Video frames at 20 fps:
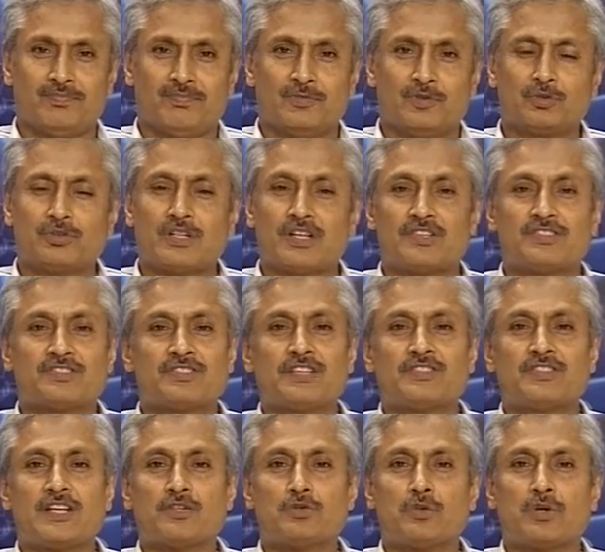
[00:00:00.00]
to the
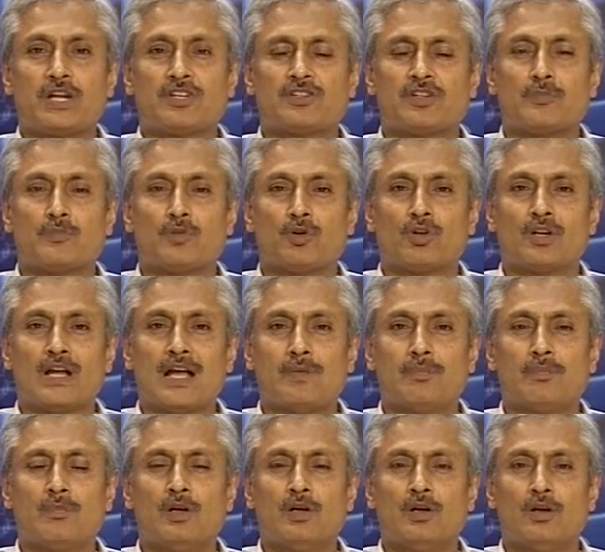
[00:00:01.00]
distance education
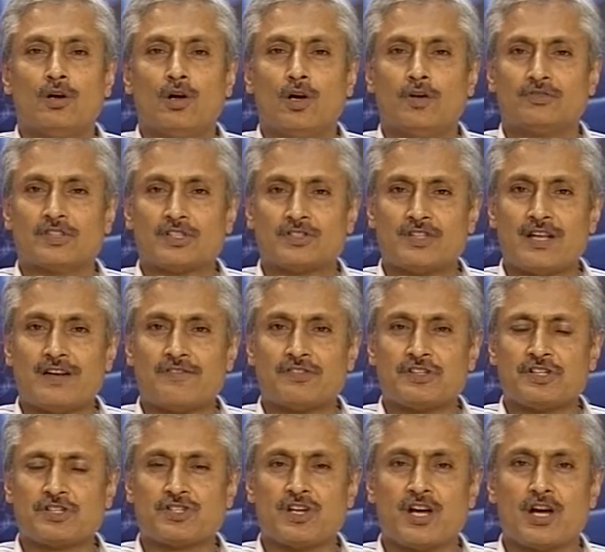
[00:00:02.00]
program of the Sarv
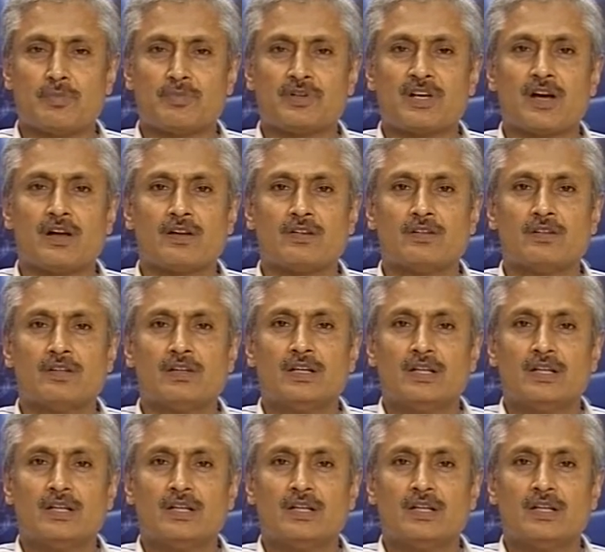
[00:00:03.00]
Shiksha Abhiyan,